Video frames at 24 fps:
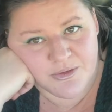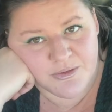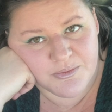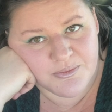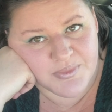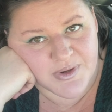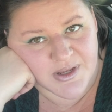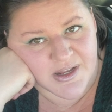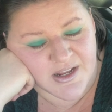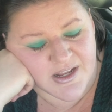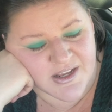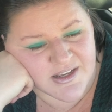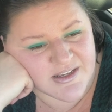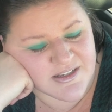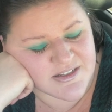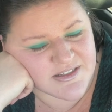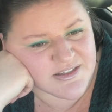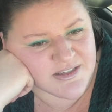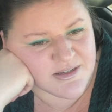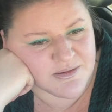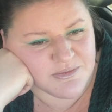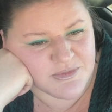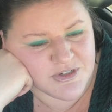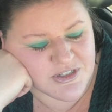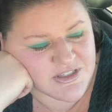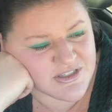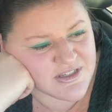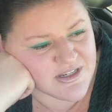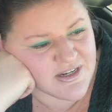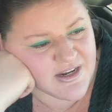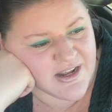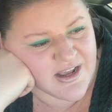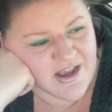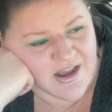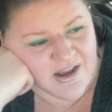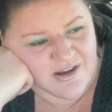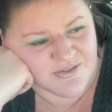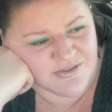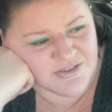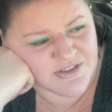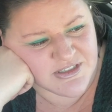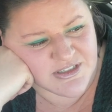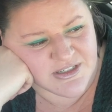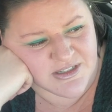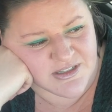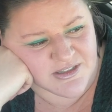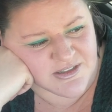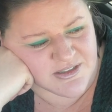But I guess I'm just going to have
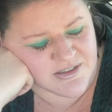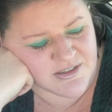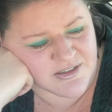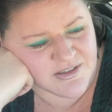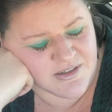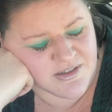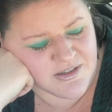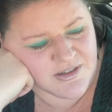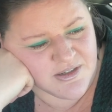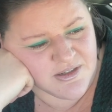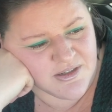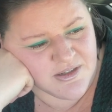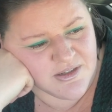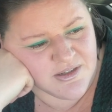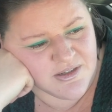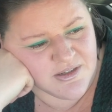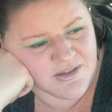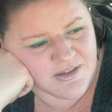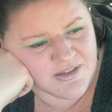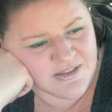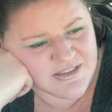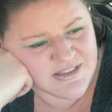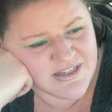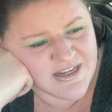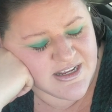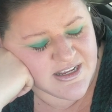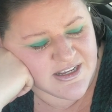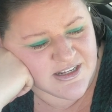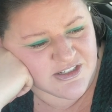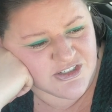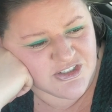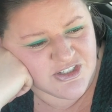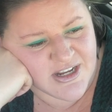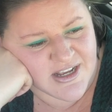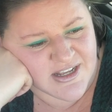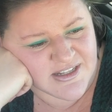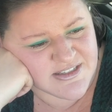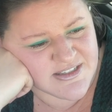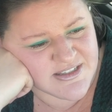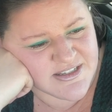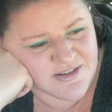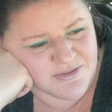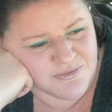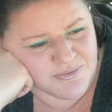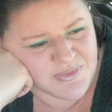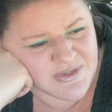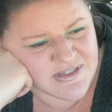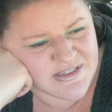to take a chance
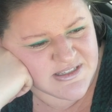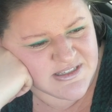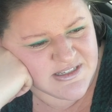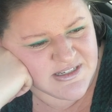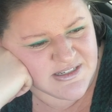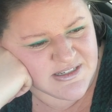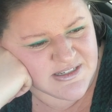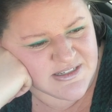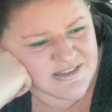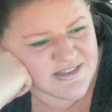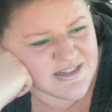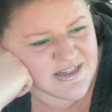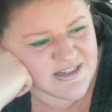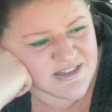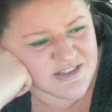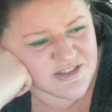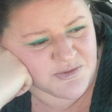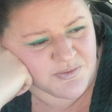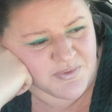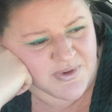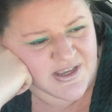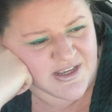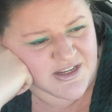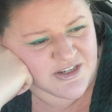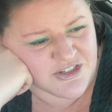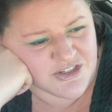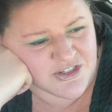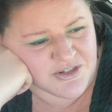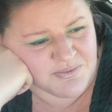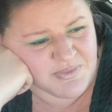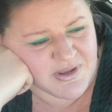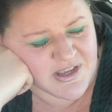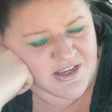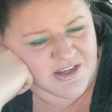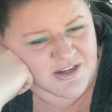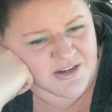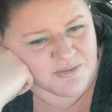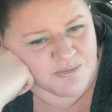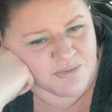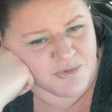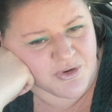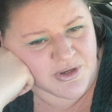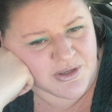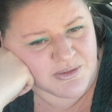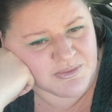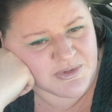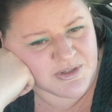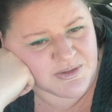at missing a day's wage and make an
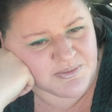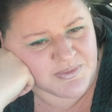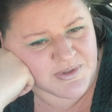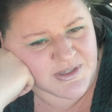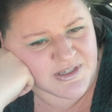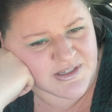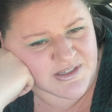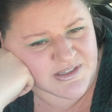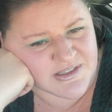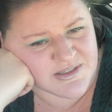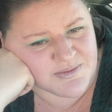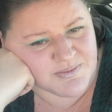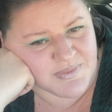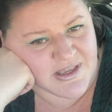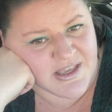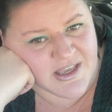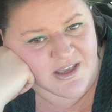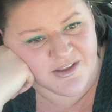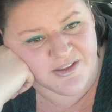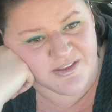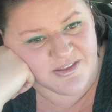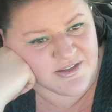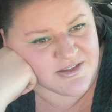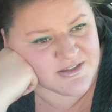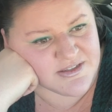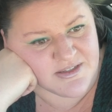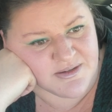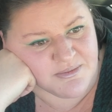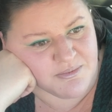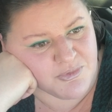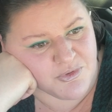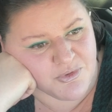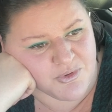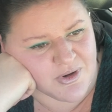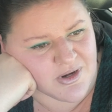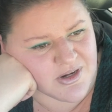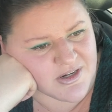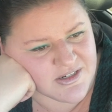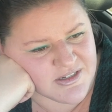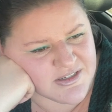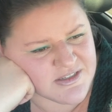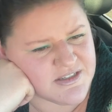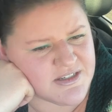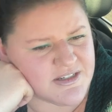appointment, because my health is important.